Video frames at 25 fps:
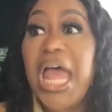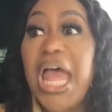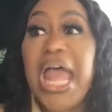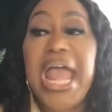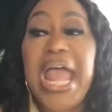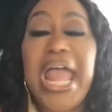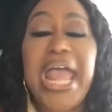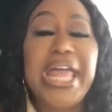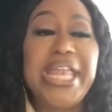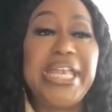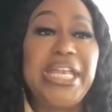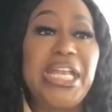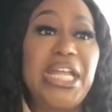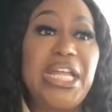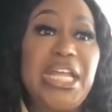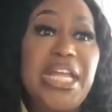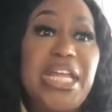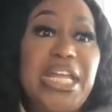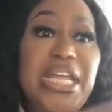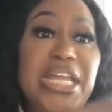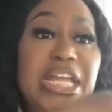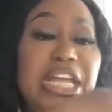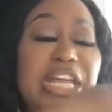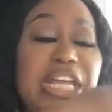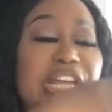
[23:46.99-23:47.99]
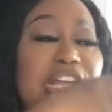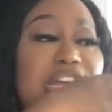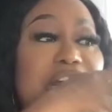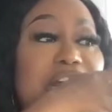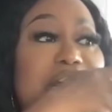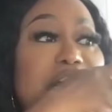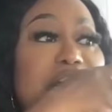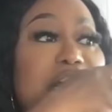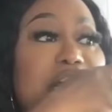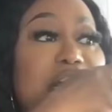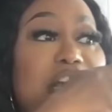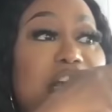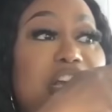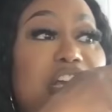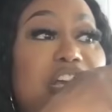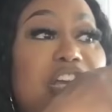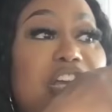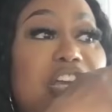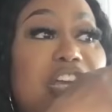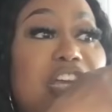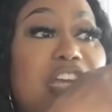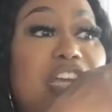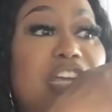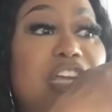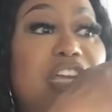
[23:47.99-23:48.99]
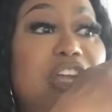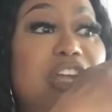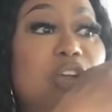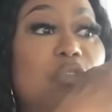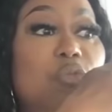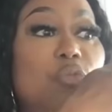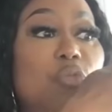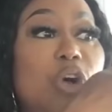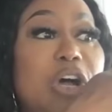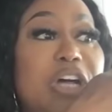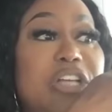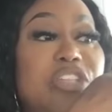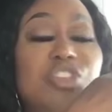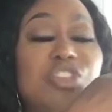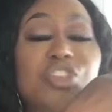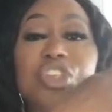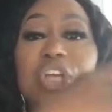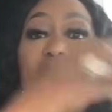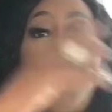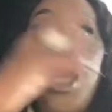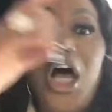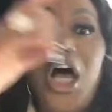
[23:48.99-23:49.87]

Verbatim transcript: and he was